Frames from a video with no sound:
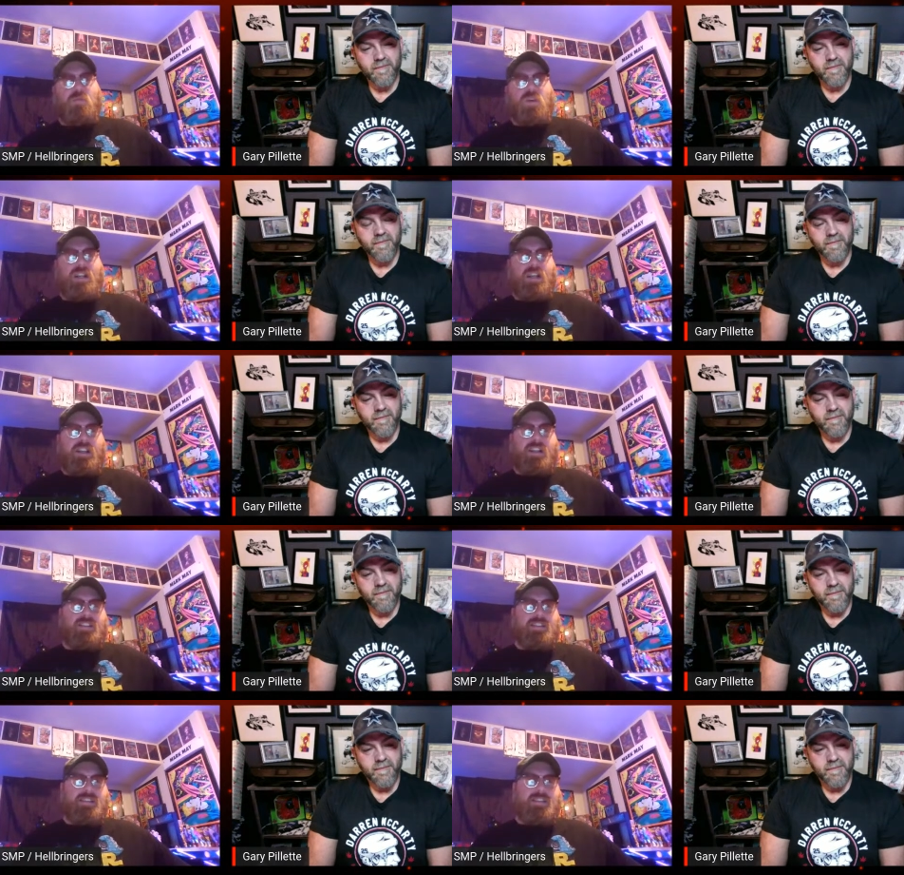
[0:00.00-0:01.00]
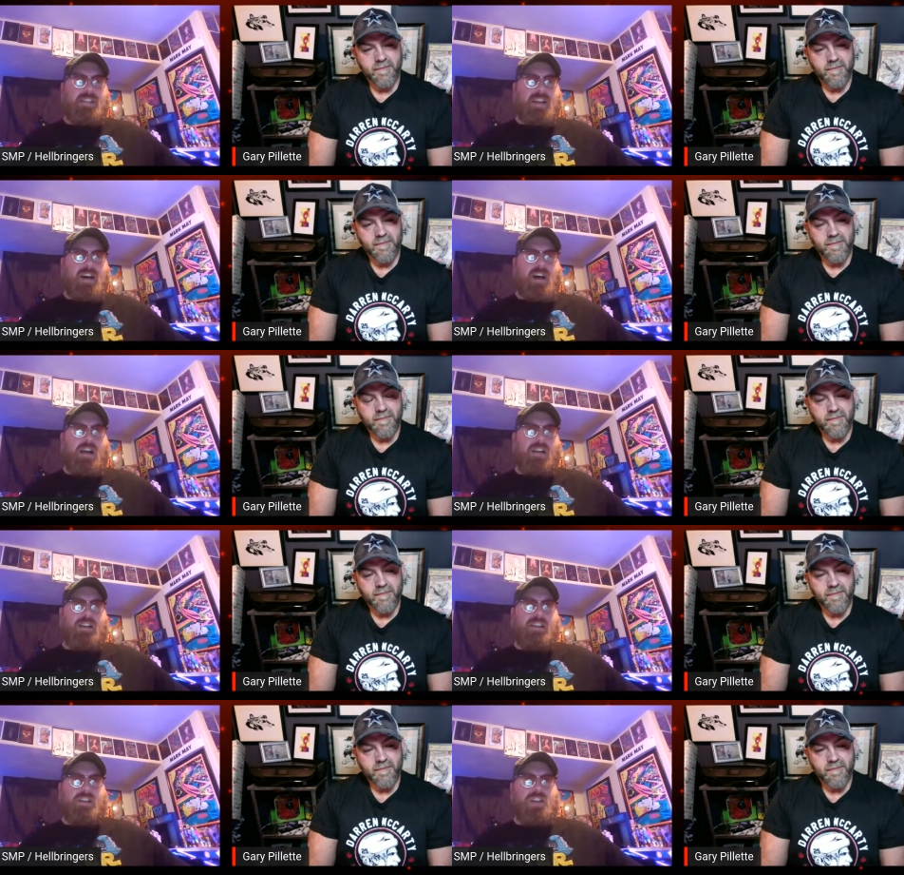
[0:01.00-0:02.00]
Speaker 1: what is uh
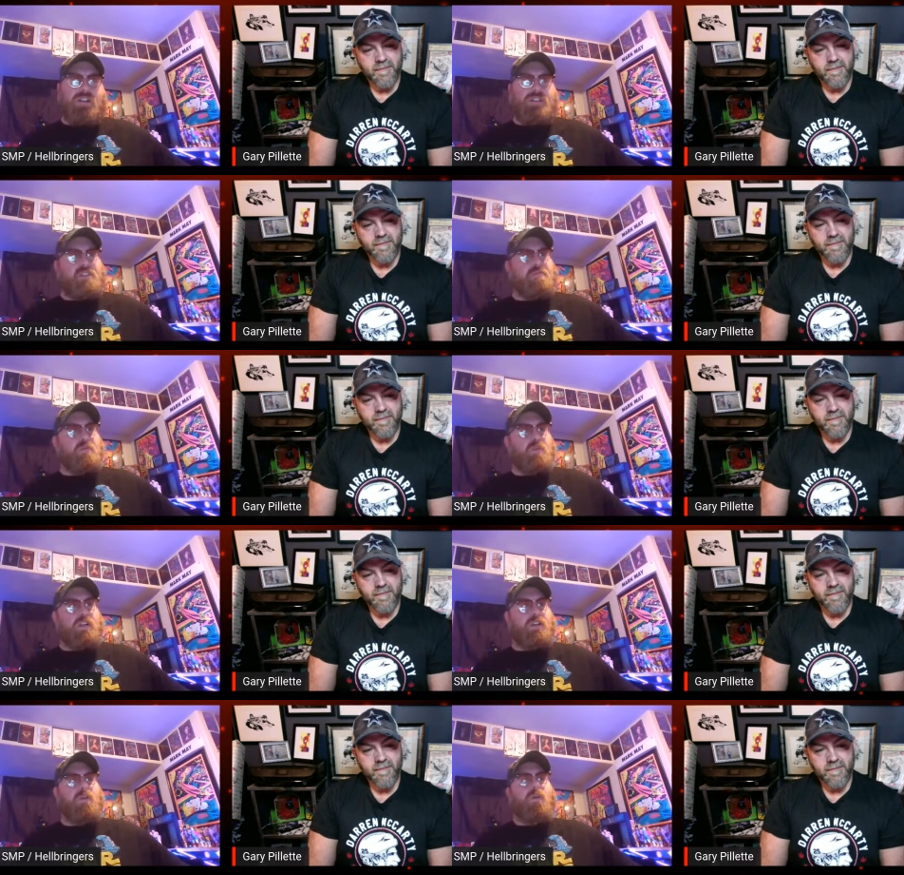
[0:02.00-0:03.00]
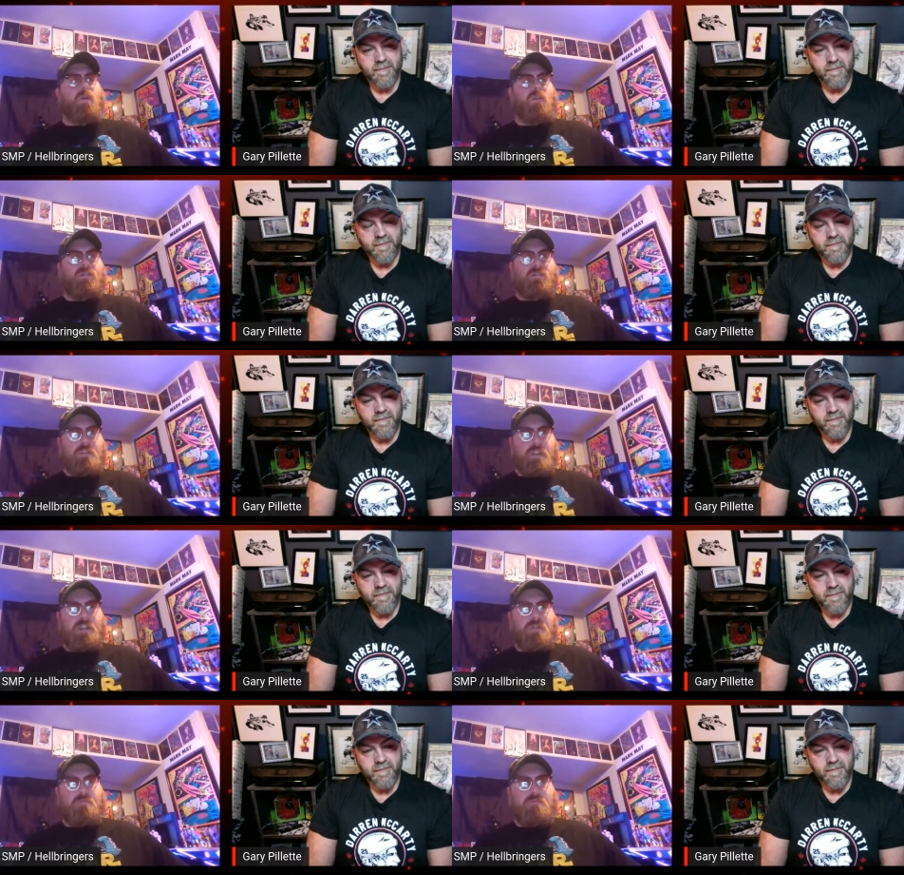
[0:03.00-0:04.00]
y'all's number one goal for
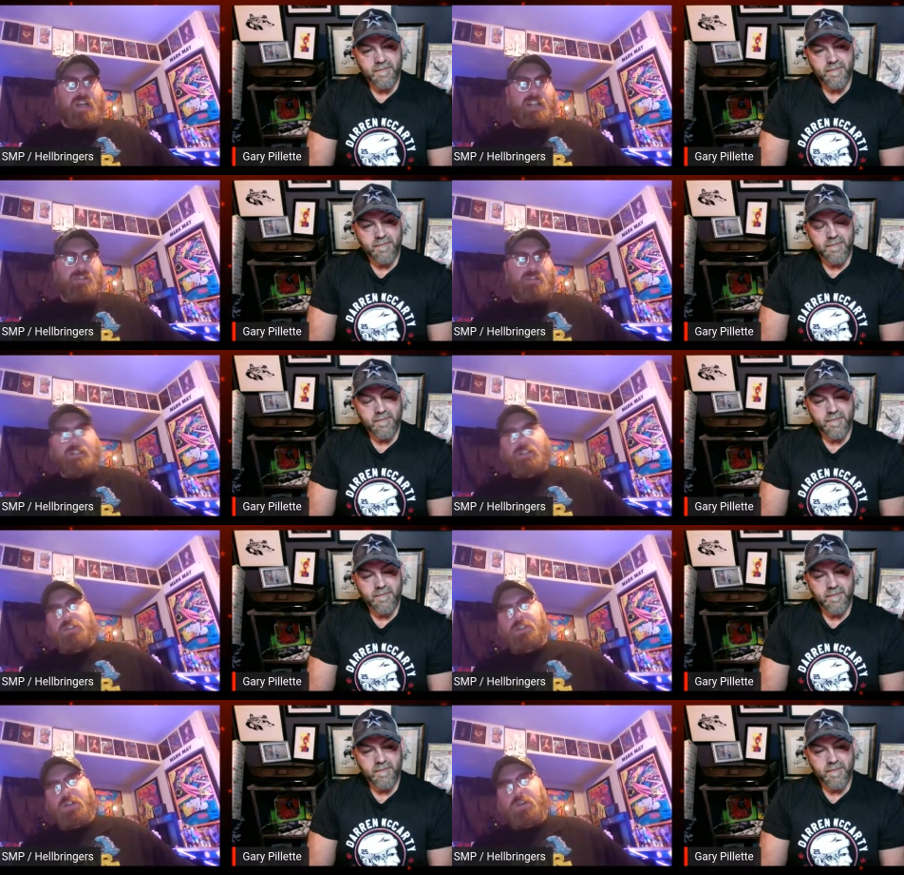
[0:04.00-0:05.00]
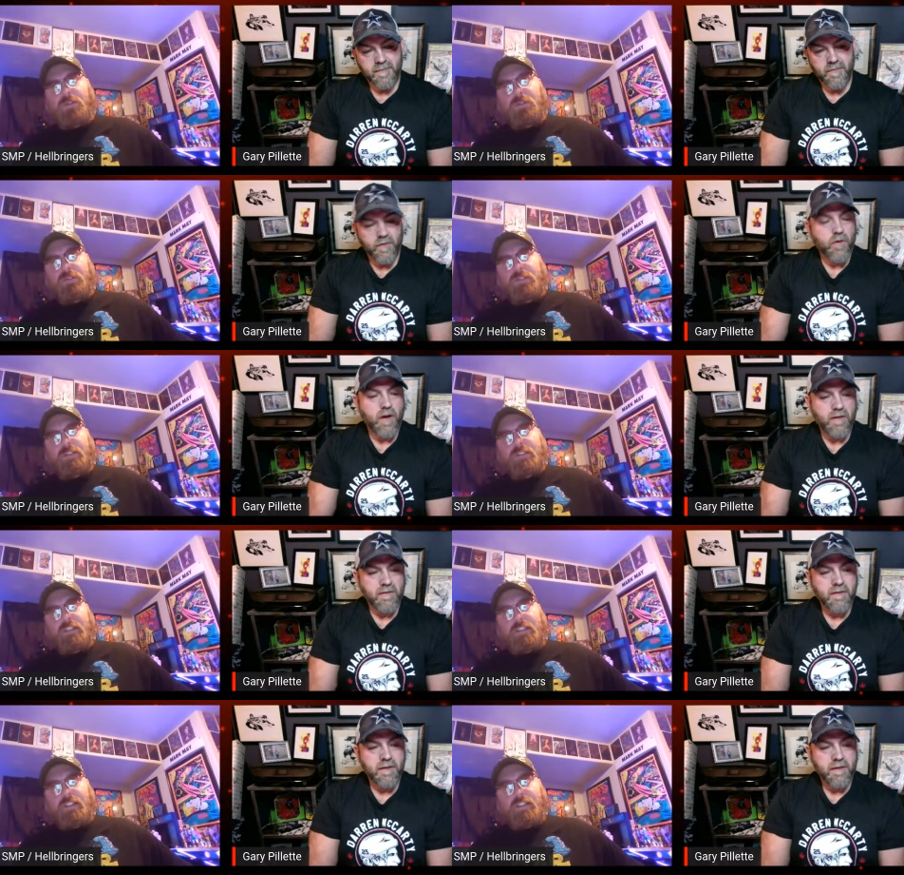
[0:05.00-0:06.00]
them at the wrestling show?
Speaker 2: The crowd.
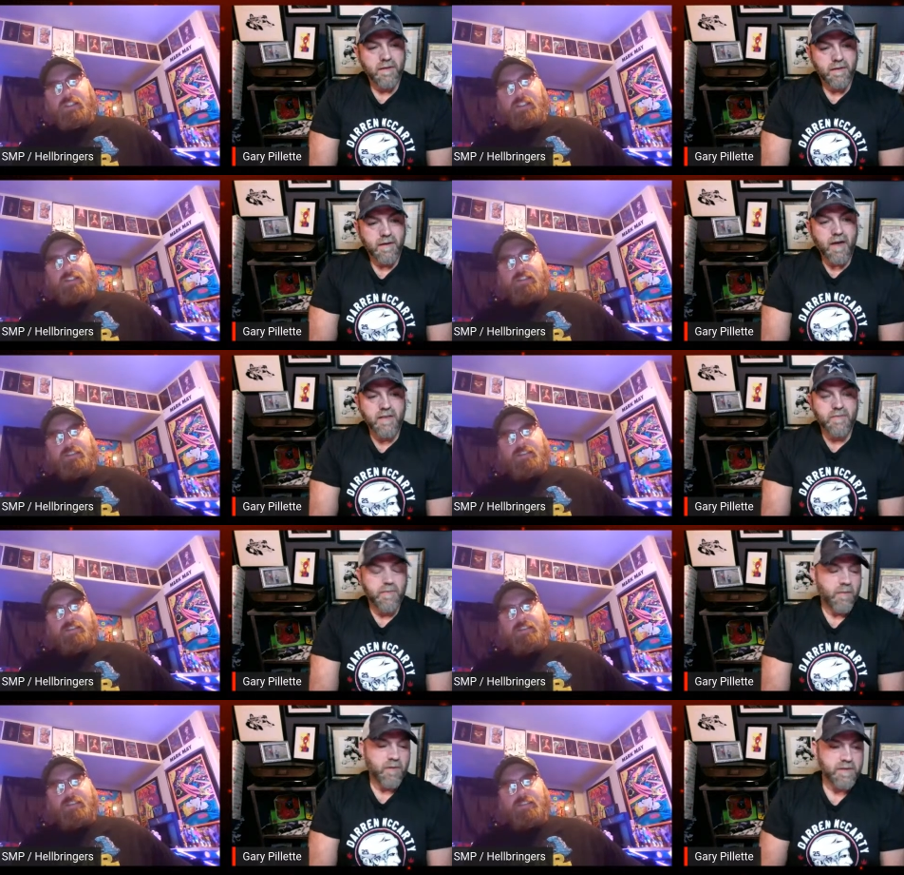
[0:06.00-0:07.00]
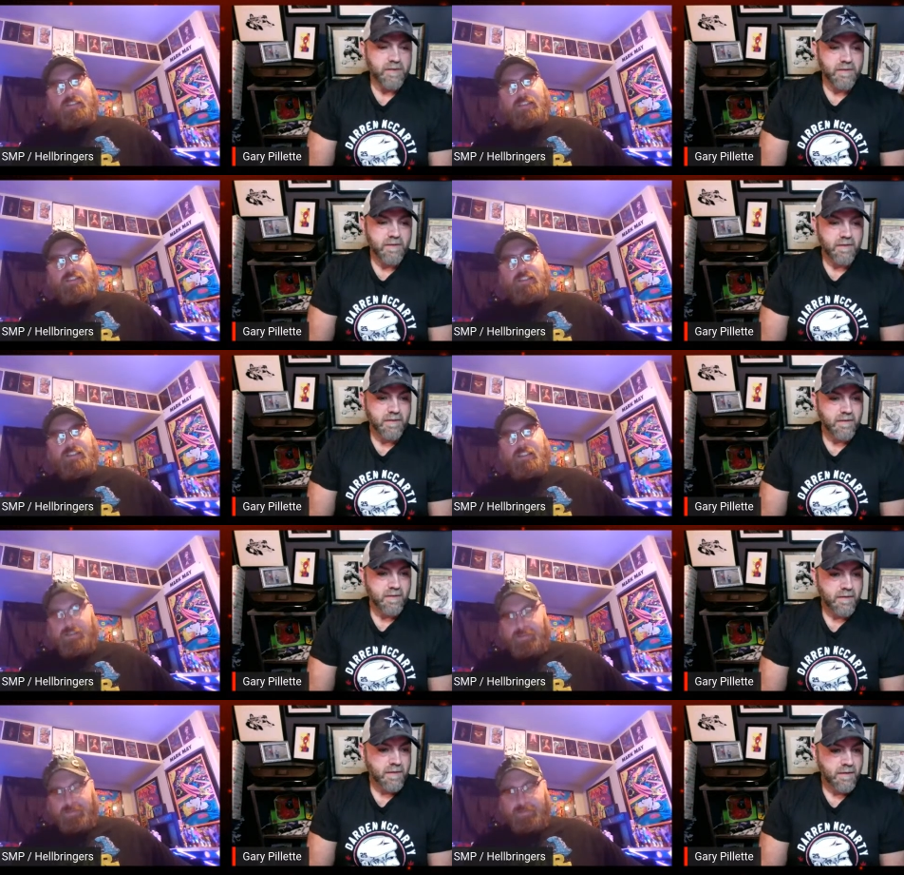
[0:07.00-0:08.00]
Uh, it's memories.
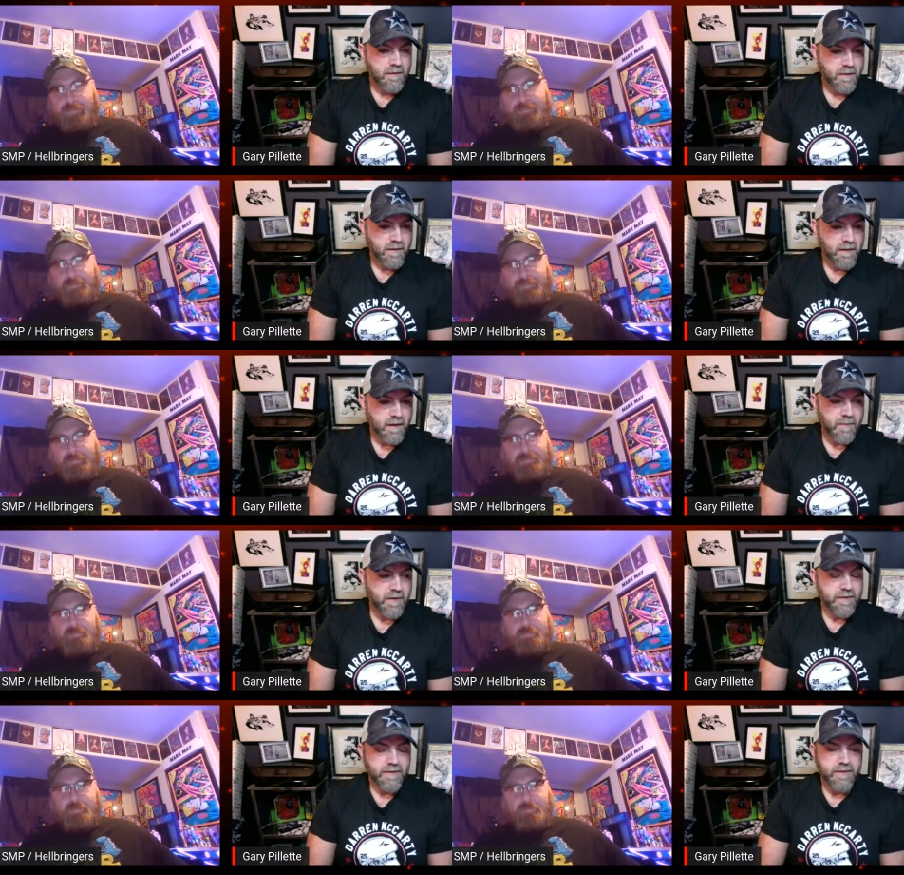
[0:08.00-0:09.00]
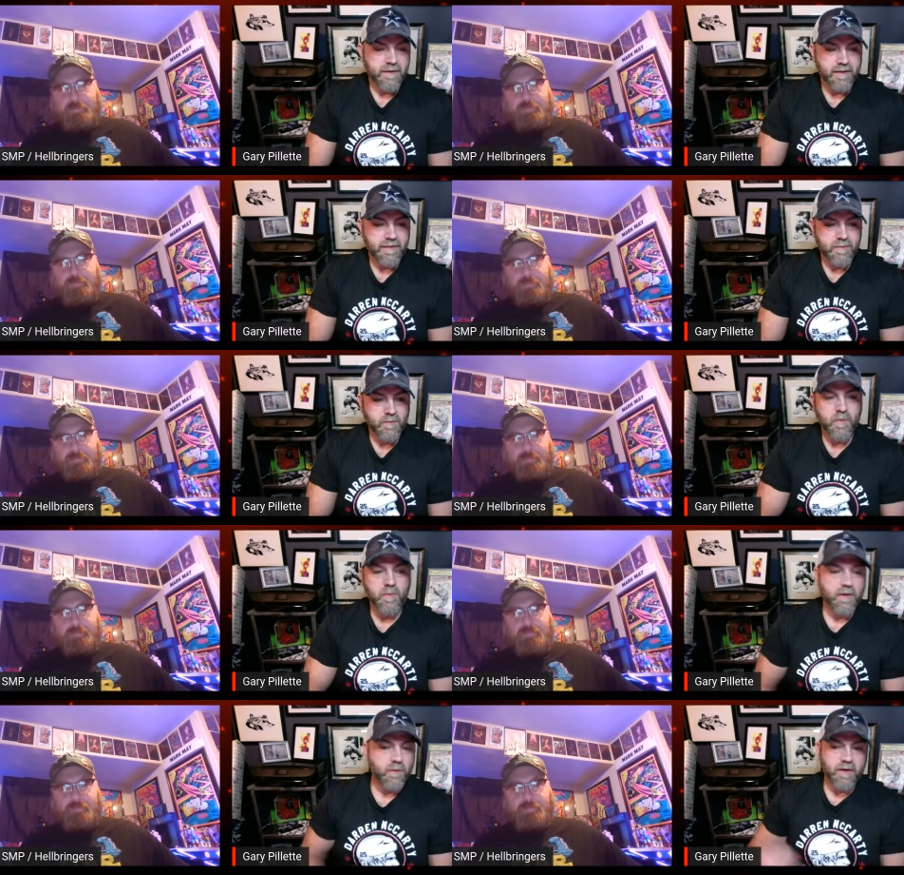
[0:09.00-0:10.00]
I mean, you know, that's
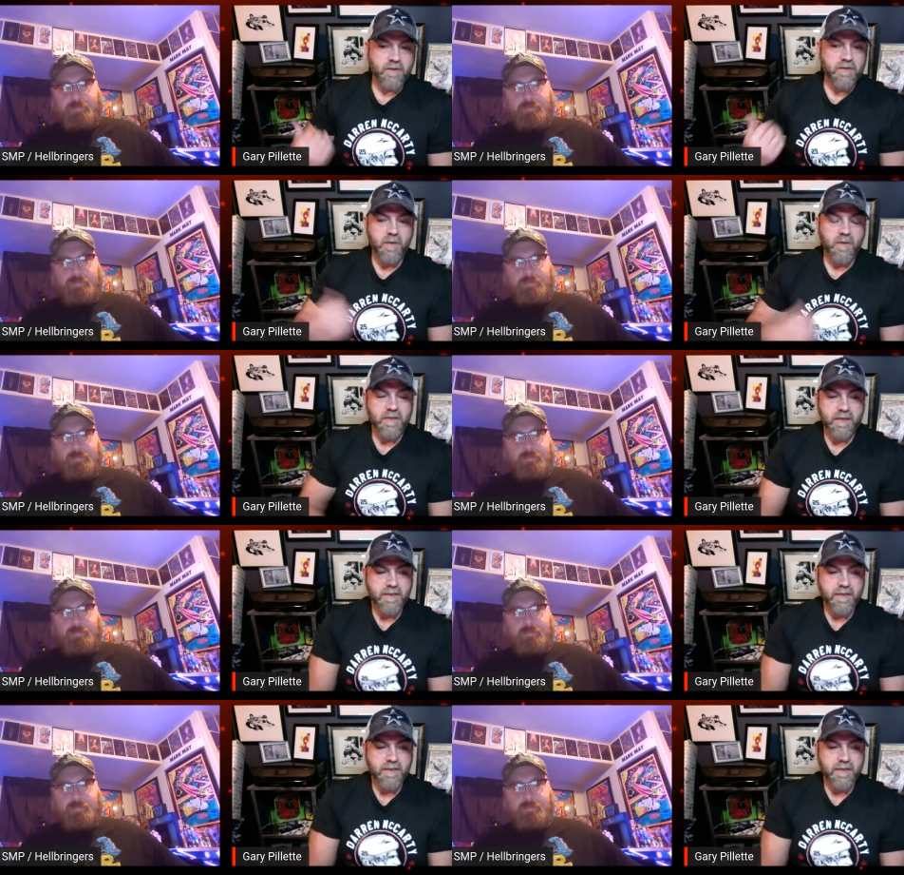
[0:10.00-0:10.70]
me and Ryan we'll talk about this all the